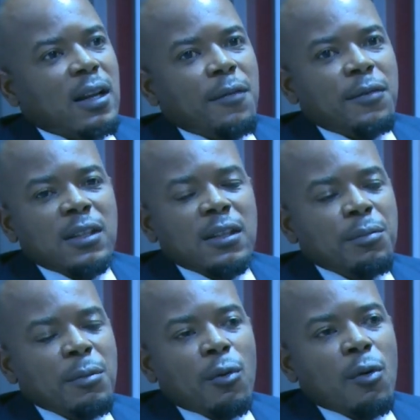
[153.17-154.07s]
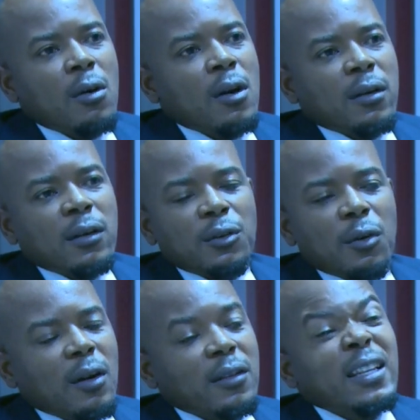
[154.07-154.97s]
I've seen people, you
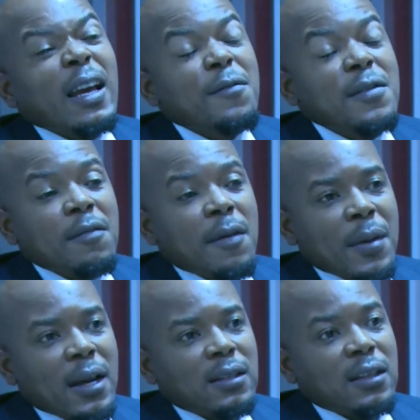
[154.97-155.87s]
know, that I've never met,